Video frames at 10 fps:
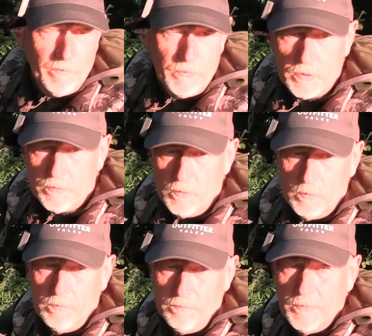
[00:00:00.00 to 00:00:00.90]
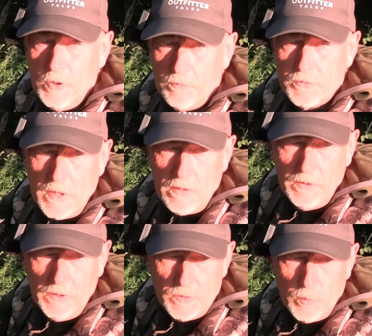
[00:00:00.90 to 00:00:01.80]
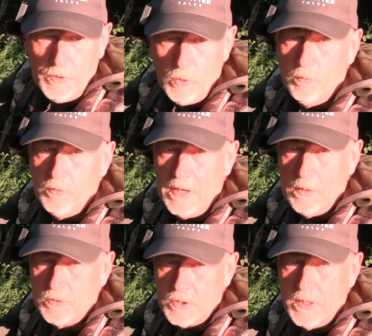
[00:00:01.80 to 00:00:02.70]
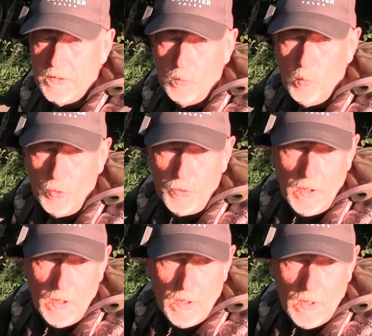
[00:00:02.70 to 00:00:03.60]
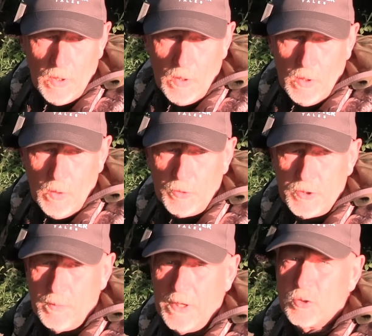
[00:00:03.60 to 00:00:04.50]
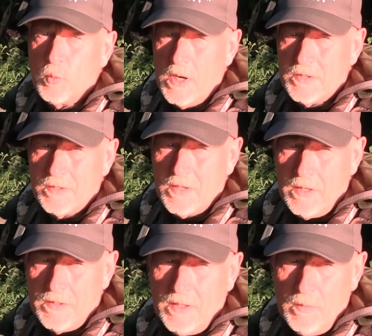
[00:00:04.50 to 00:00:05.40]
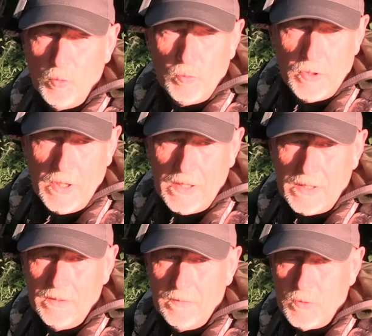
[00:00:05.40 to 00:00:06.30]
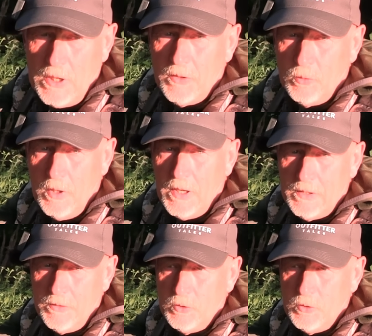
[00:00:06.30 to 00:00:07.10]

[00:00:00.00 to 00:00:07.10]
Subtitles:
obvious from the offset really is with the cover outside of the wood, which is about twice as high as any muntjac. It's highly unlikely